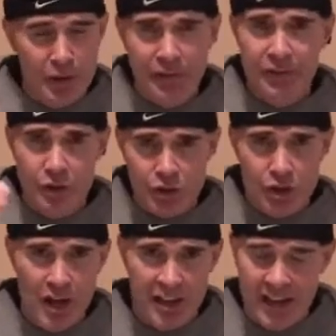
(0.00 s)
Buffalo
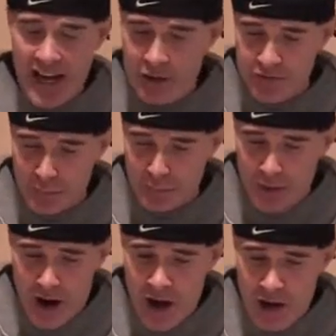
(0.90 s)
starting a guy off
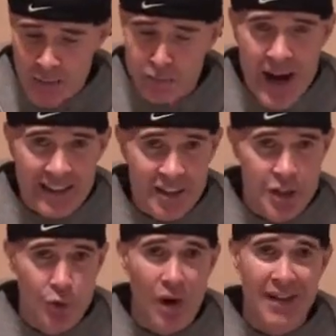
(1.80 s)
the
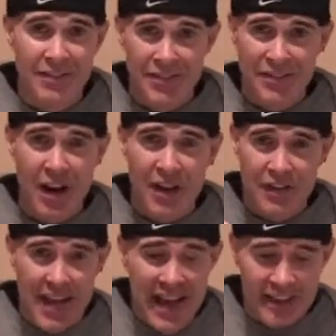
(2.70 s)
practice squad,
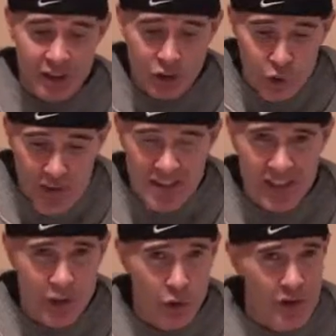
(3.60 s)
Thad
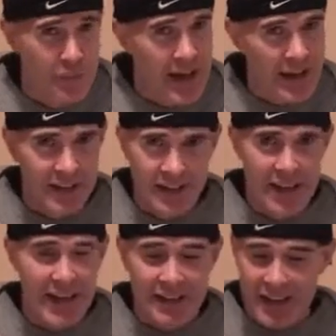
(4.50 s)
Lewis at quarterback. You
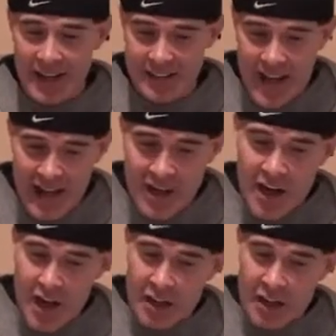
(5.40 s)
can't like that.